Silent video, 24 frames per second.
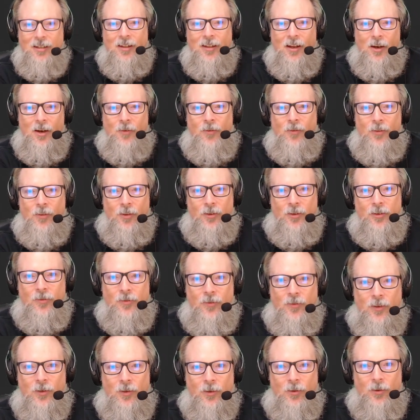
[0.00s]
there for those of
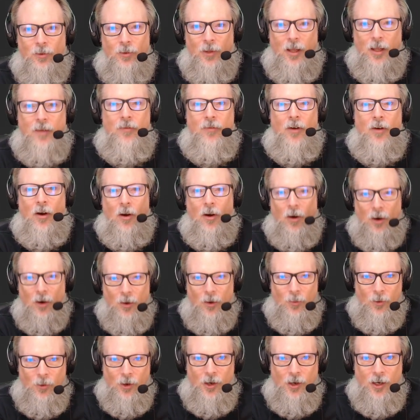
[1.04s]
you who love
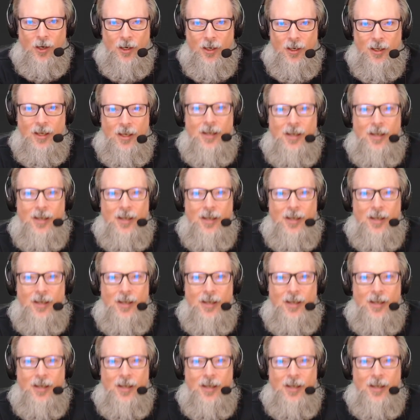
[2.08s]
artwork